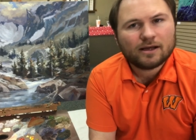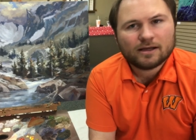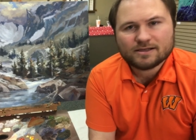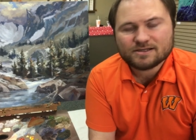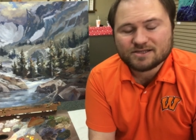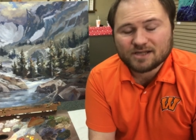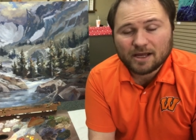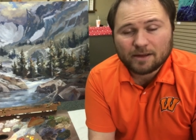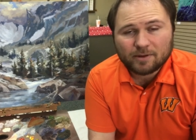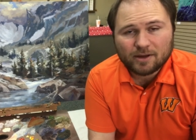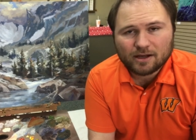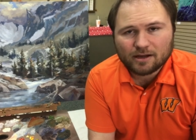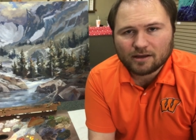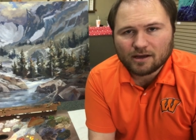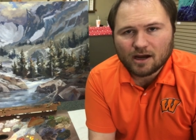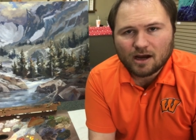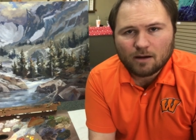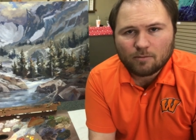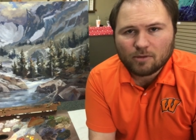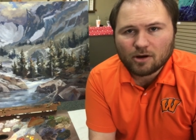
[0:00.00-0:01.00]
Same kind of
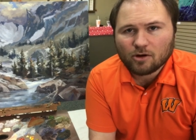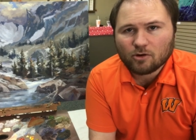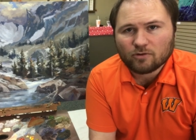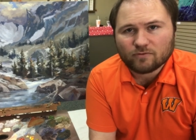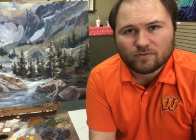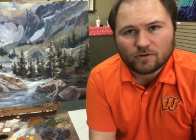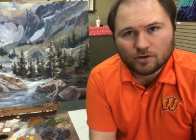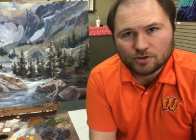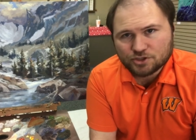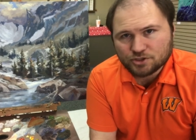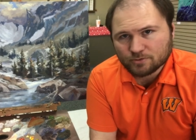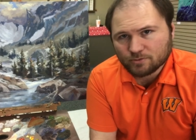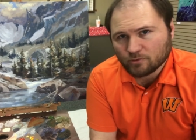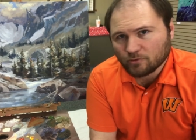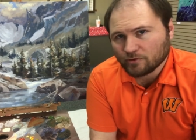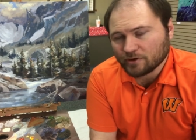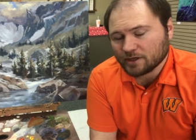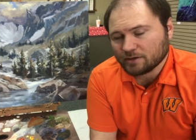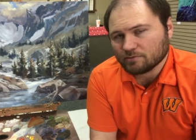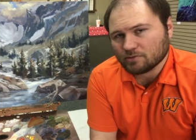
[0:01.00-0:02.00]
combo of
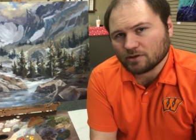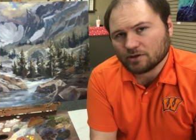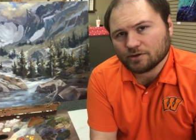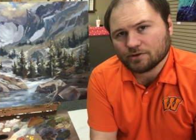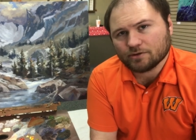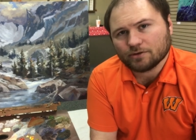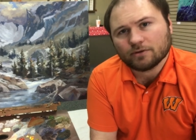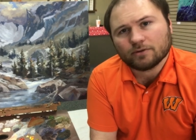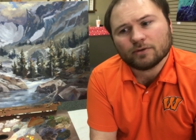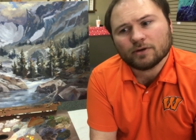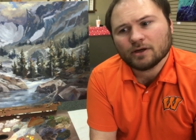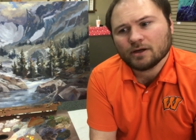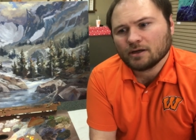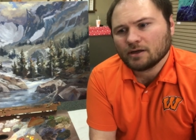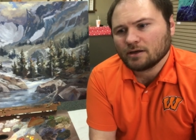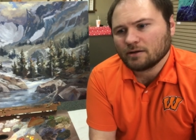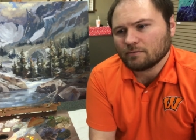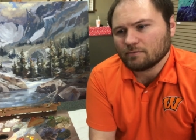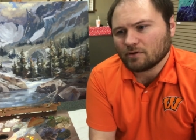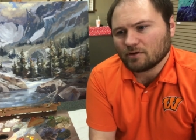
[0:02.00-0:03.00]
ultramarine blue,
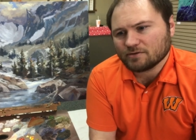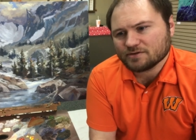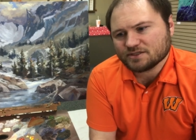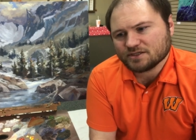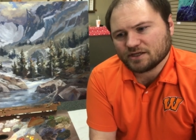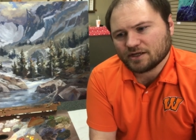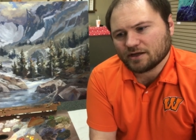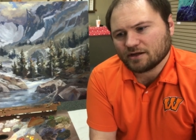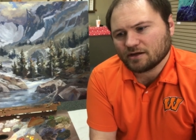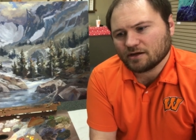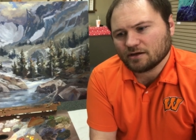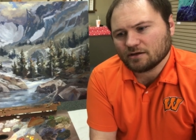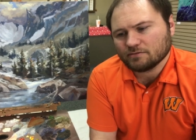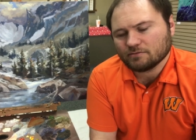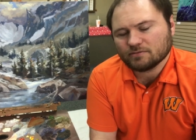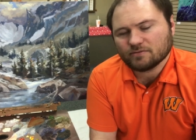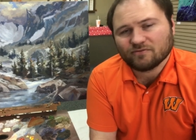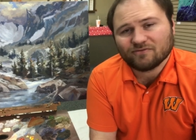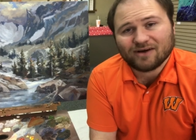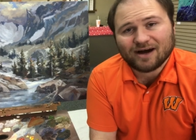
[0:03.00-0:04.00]
burnt sienna,
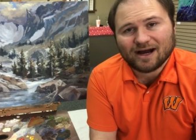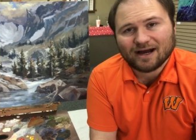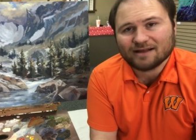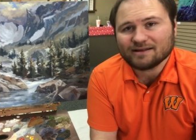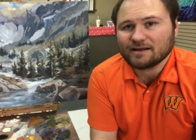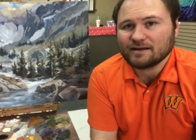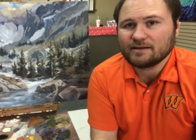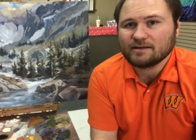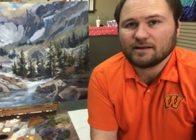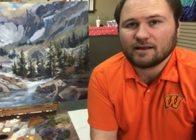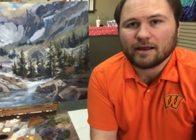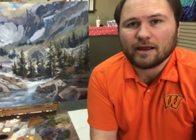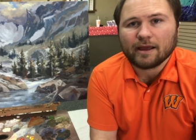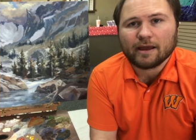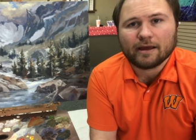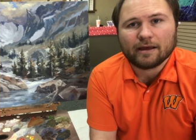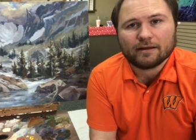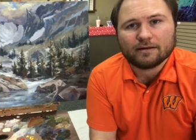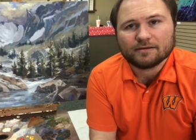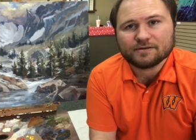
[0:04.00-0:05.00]
violet,
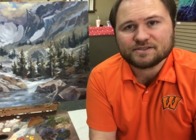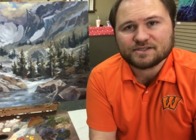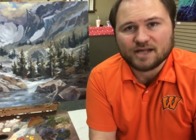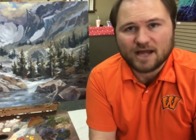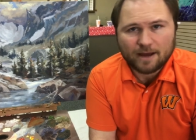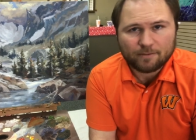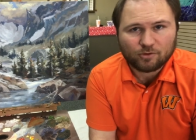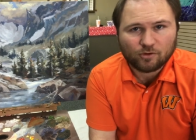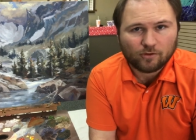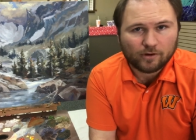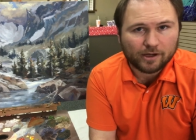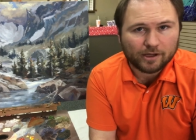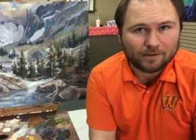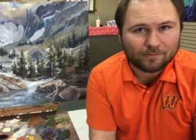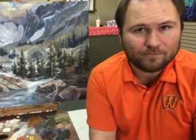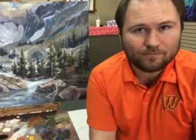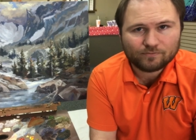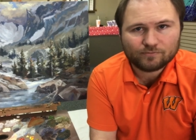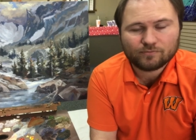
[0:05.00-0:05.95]
and sap green.